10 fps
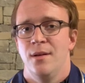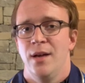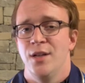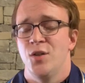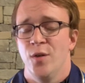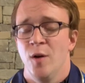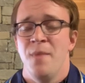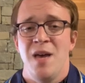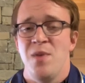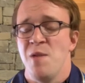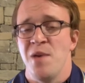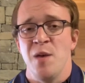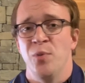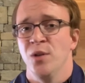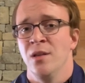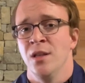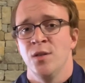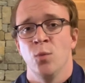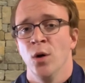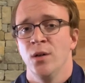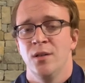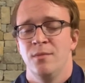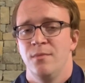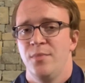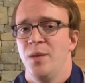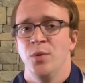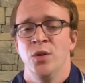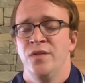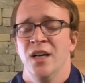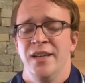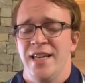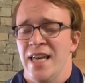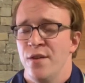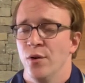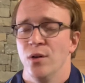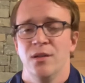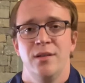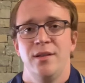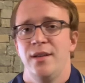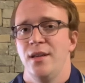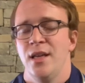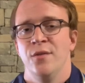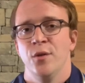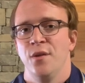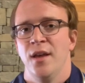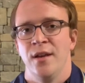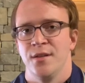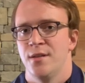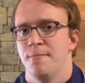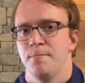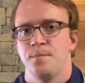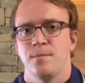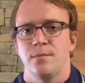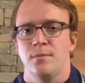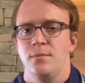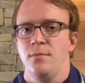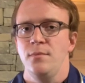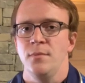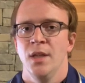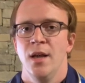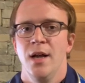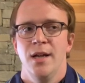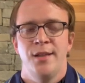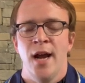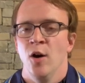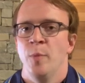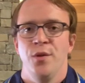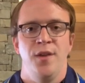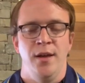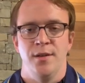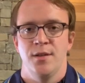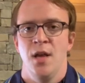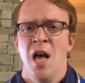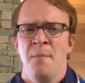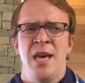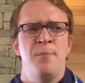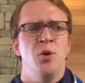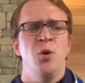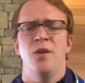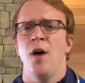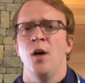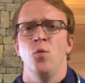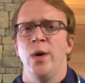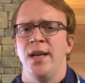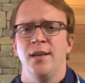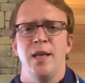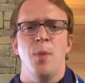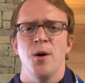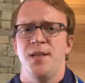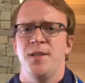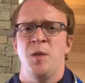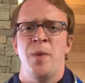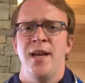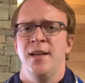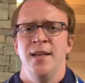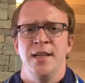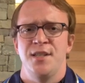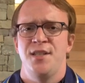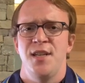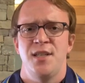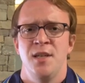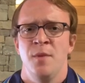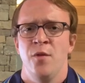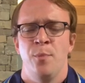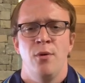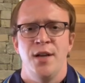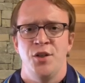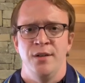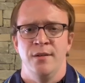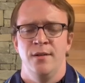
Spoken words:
And so there may be people in this world, people who've done evil things. Terrible things. People who have unwittingly participated in a system of oppression.